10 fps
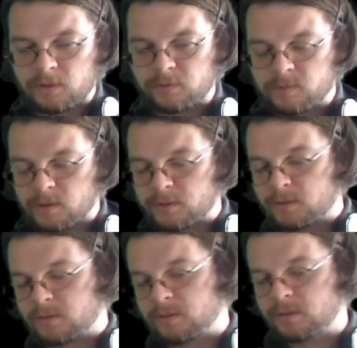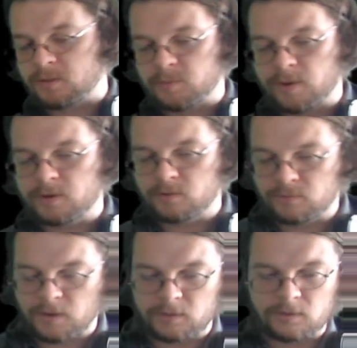thing from all this is that in spite of
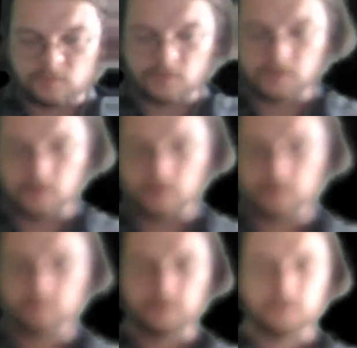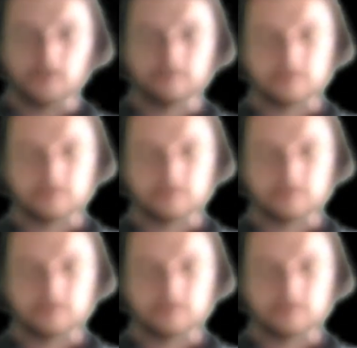the fact that one cart is much